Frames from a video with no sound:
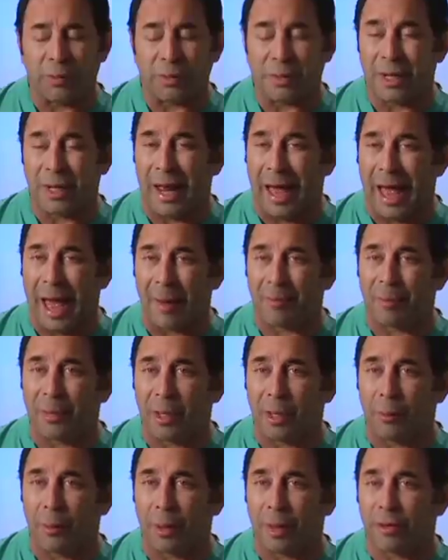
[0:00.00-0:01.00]
was
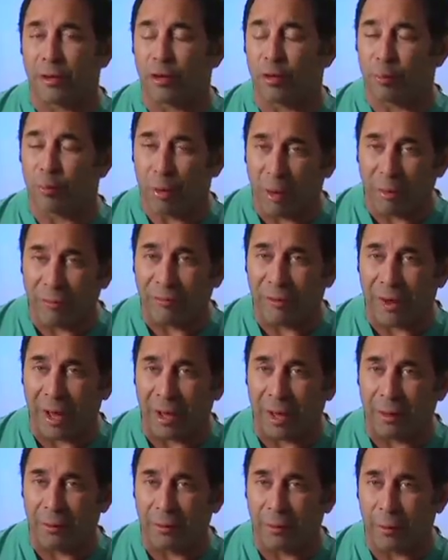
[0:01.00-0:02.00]
unhappy with her
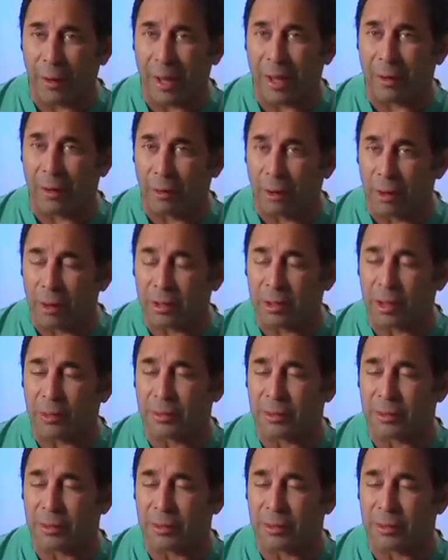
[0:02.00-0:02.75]
profile, the way it looked.